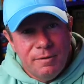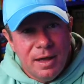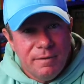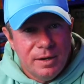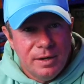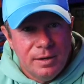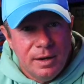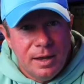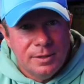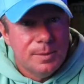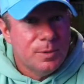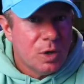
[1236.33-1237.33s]
If you haven't
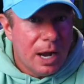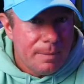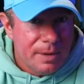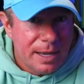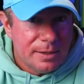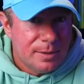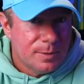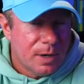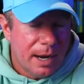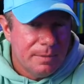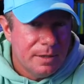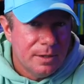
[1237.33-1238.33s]
subscribed yet,
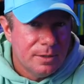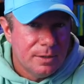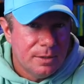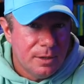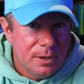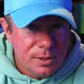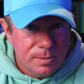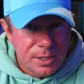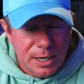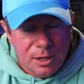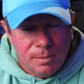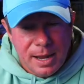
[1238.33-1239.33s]
subscribe to this YouTube
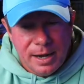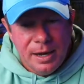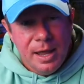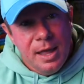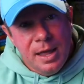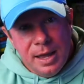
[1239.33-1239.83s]
channel of mine